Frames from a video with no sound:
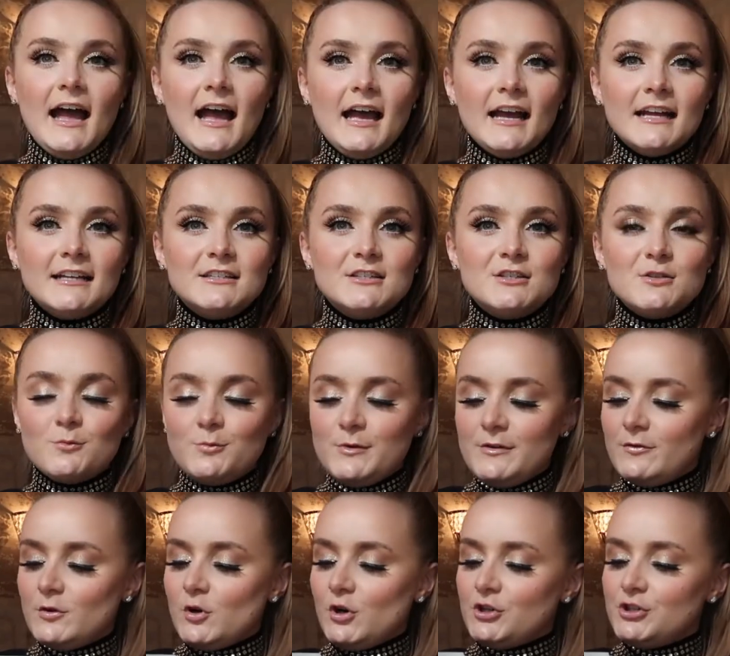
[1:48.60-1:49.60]
And
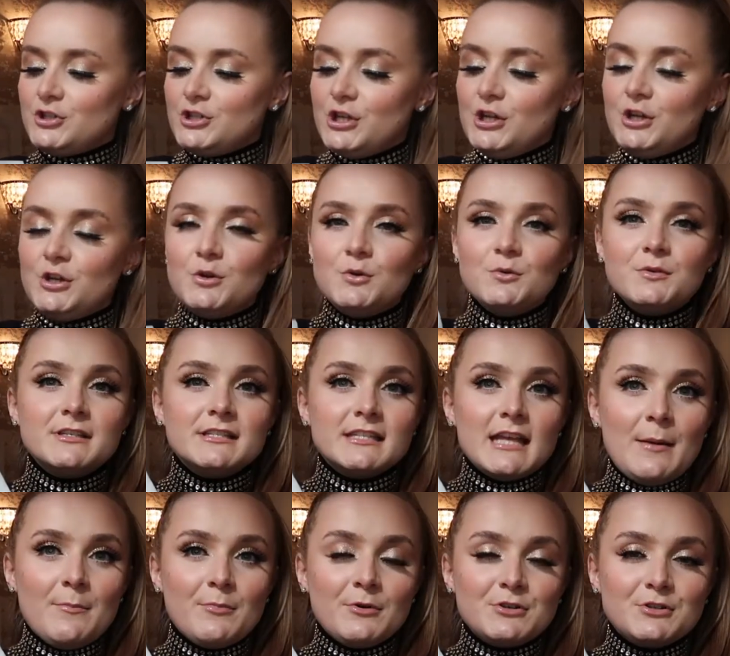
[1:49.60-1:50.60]
we've got two
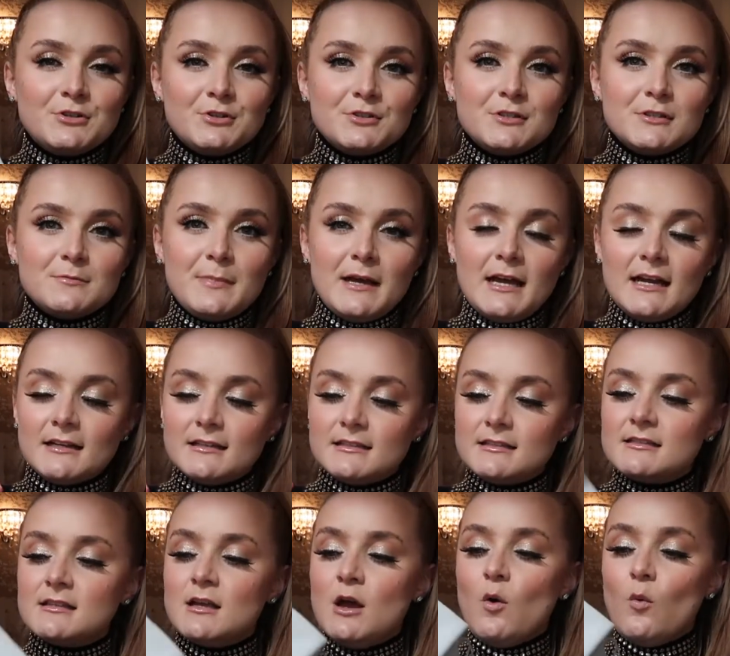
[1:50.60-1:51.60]
separate dust
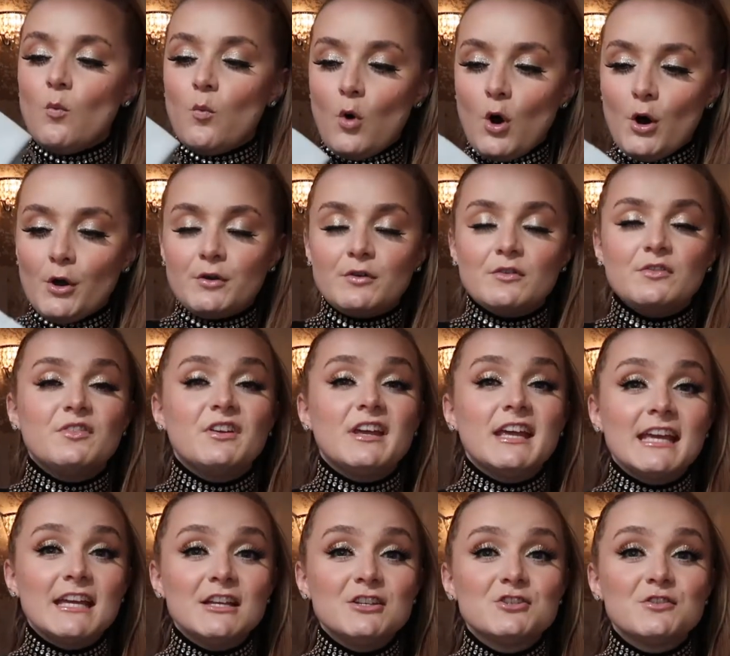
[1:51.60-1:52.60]
bags, one for
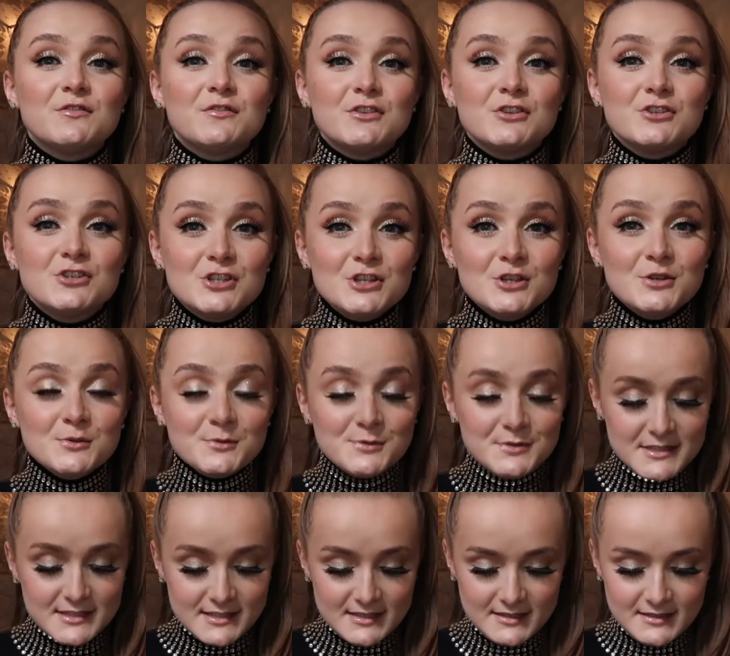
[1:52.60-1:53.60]
each of the
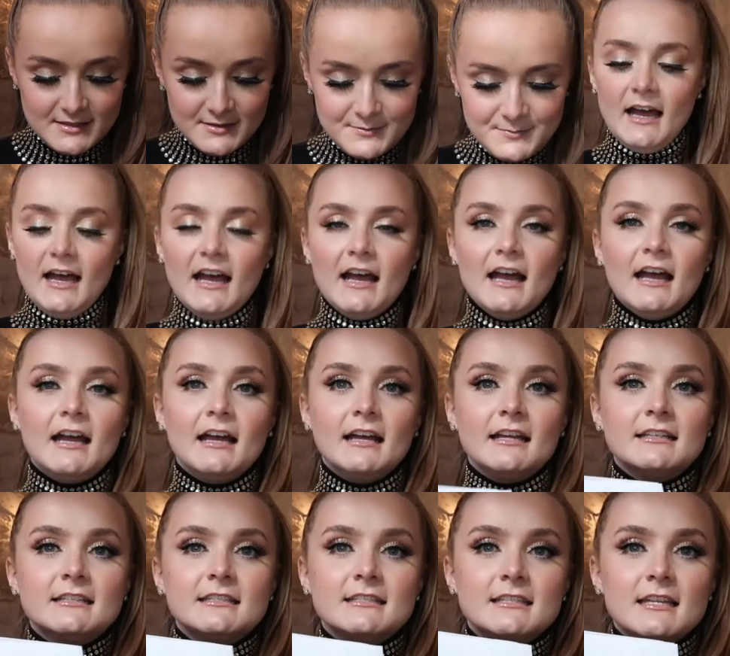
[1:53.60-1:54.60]
shoes.
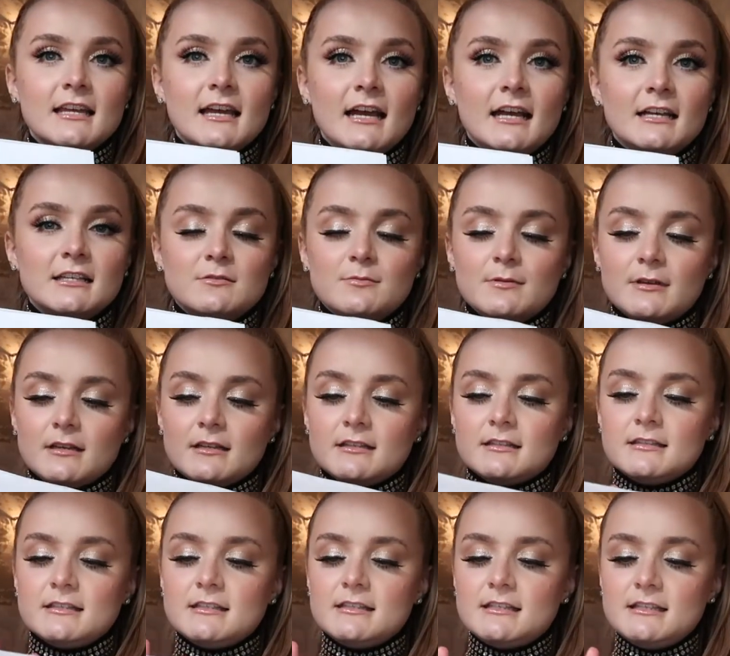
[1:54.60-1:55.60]
And as we
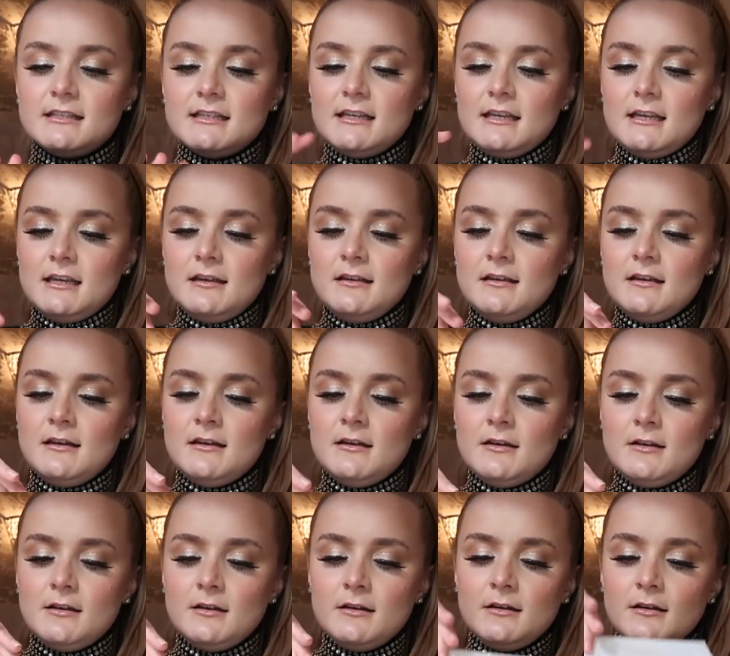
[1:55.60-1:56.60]
can see,
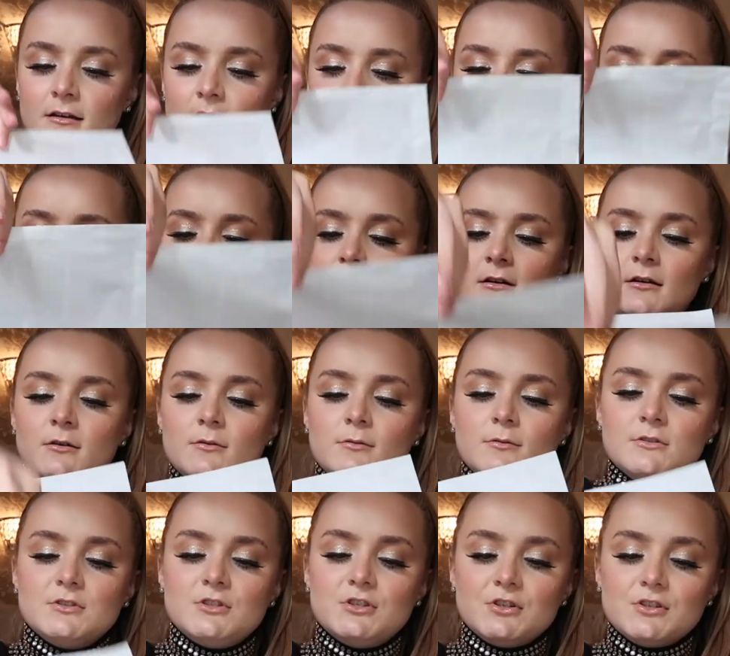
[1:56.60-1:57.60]

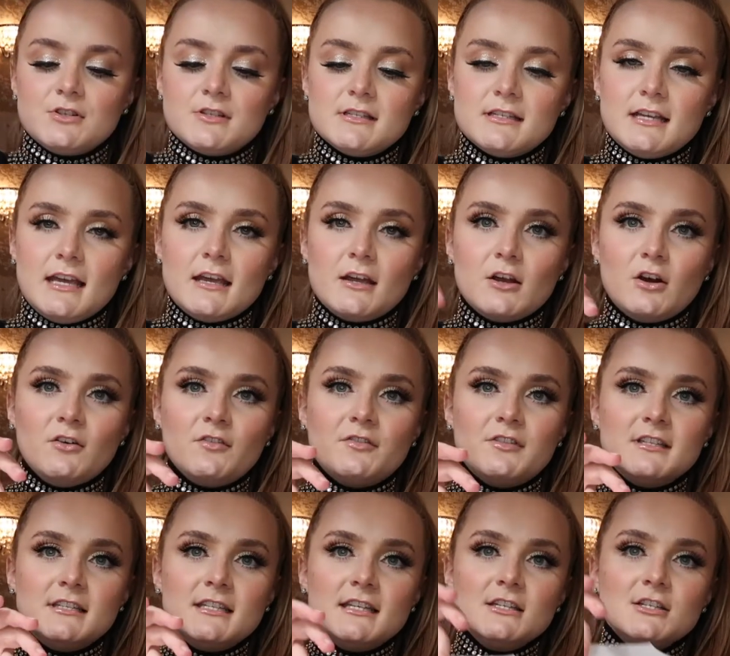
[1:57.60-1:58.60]
we'll just take off
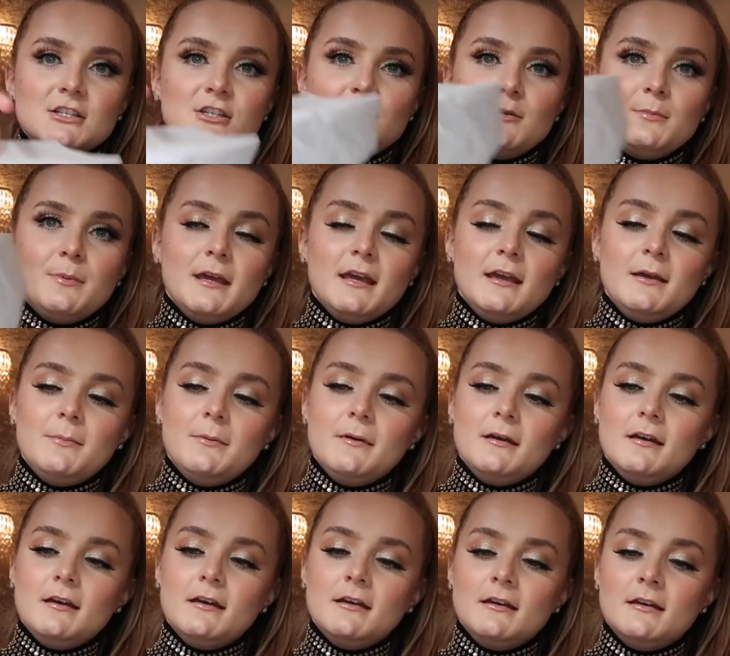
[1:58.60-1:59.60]
the tissue
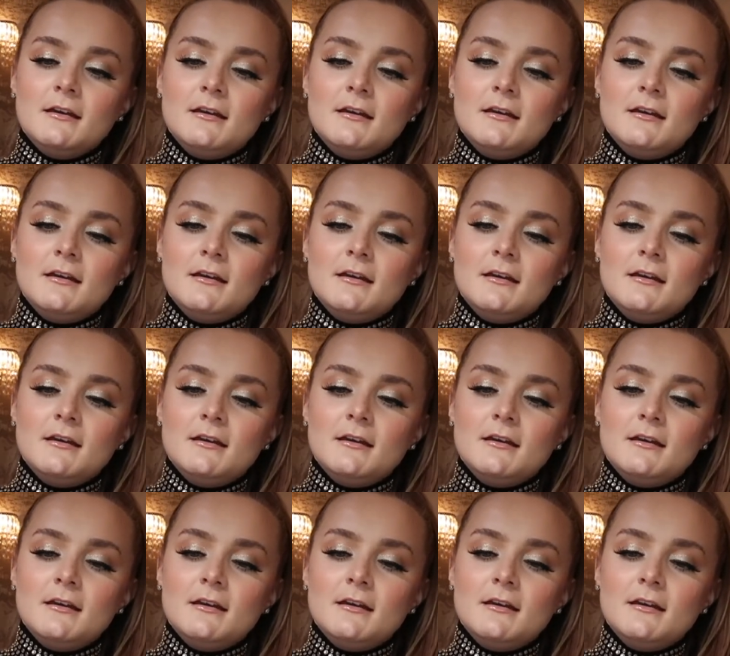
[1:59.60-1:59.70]
paper.